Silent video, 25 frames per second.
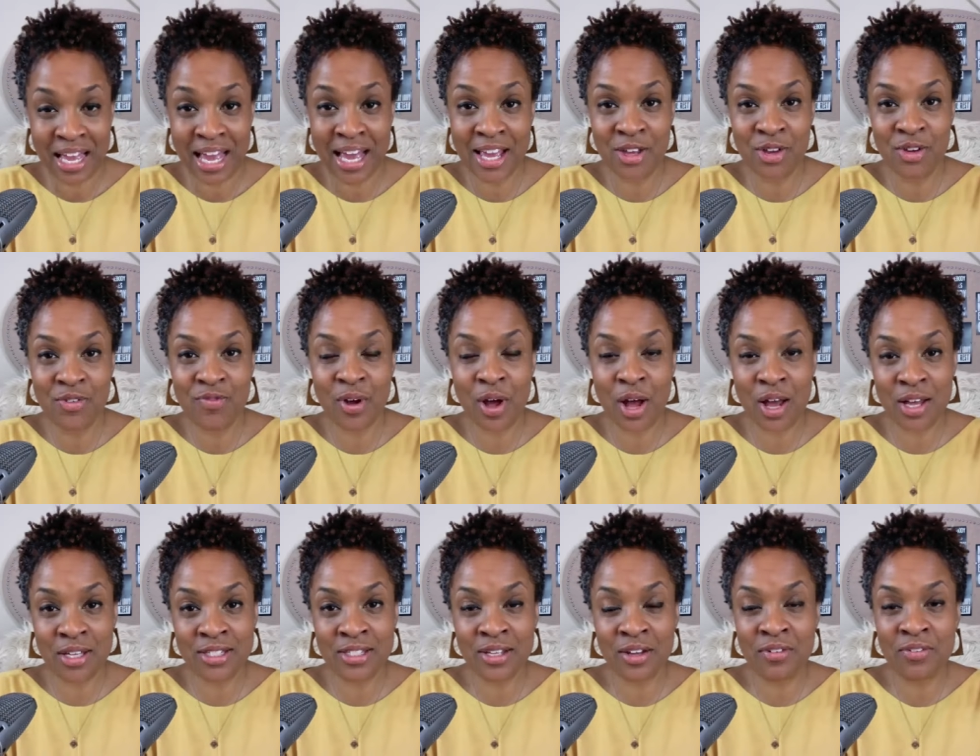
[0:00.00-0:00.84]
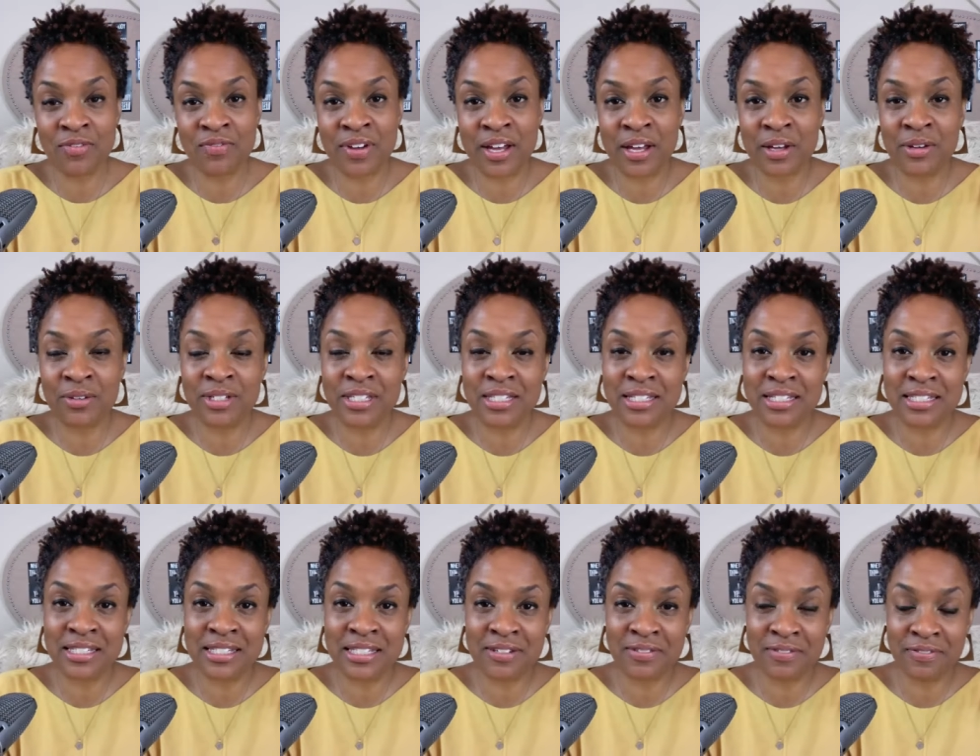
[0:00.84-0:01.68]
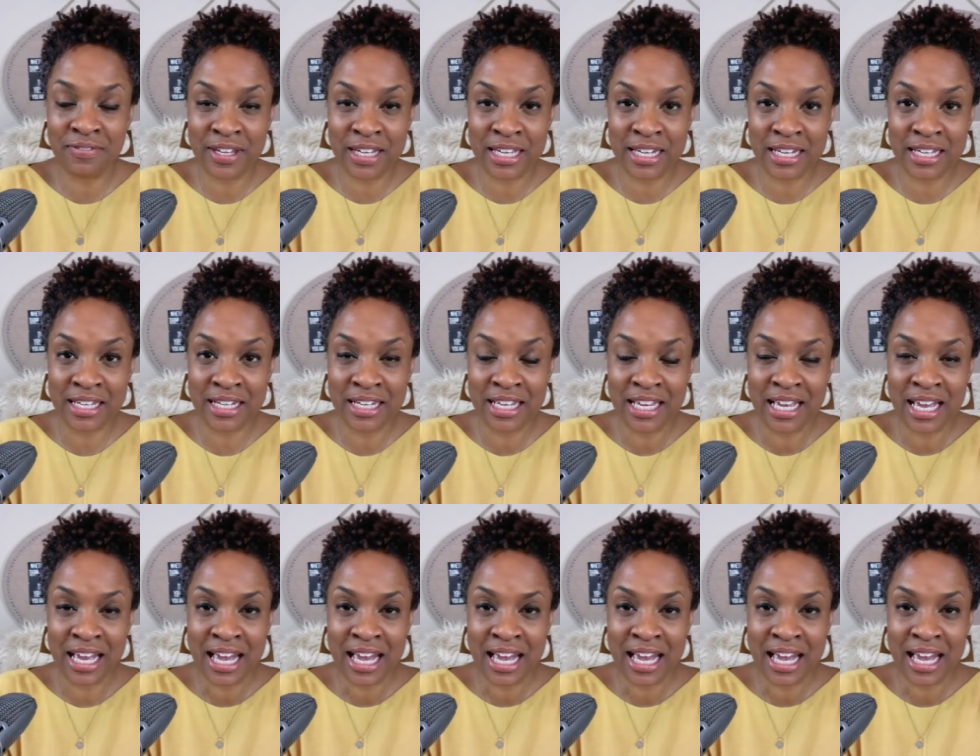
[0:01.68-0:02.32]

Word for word: And you've also felt defeated.